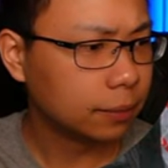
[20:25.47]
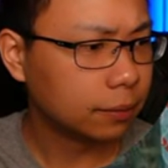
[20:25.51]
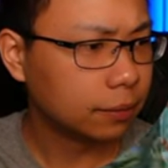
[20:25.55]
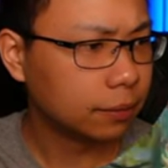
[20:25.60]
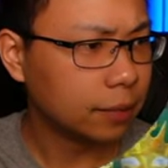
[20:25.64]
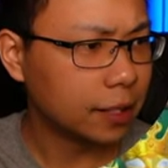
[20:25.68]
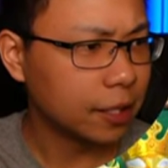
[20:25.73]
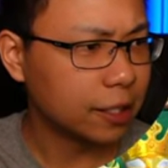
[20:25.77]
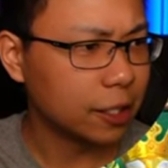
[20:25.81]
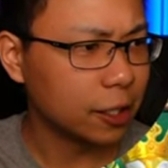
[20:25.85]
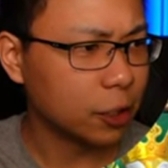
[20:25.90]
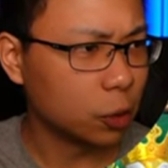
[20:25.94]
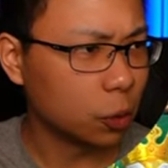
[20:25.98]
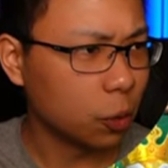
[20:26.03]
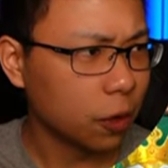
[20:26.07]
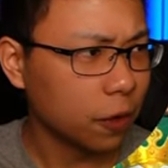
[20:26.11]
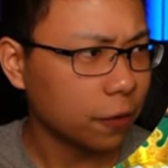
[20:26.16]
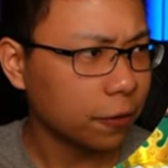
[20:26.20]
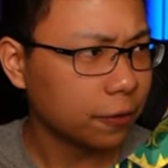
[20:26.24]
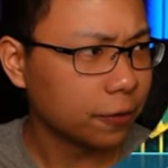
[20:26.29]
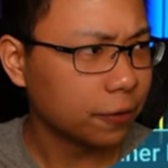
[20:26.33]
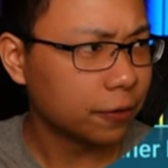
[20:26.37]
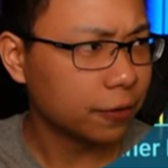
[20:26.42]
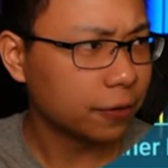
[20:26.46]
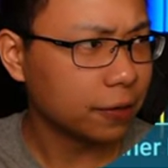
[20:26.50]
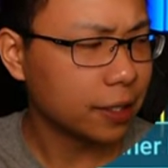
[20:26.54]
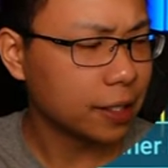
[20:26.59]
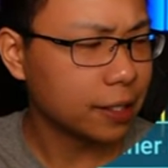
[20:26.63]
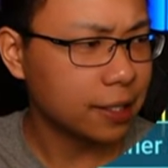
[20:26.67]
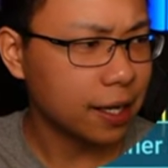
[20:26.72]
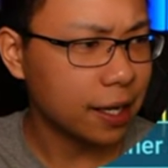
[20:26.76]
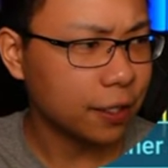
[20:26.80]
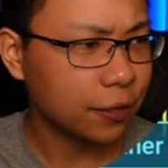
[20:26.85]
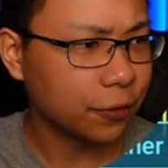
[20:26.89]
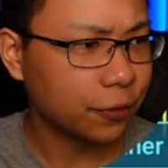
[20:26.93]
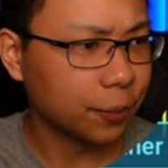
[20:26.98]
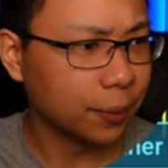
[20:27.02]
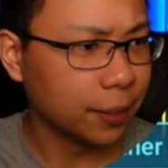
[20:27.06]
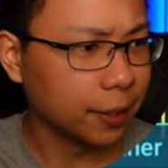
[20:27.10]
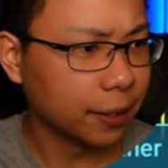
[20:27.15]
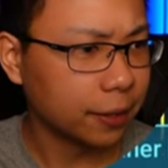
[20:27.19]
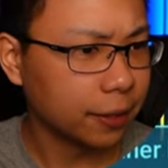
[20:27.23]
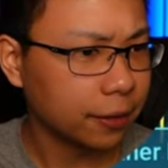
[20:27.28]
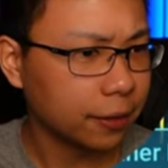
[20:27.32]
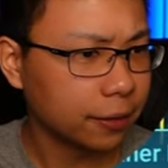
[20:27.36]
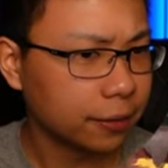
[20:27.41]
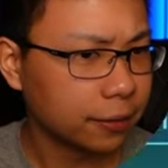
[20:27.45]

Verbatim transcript: Is he a dwarf? He sounds familiar.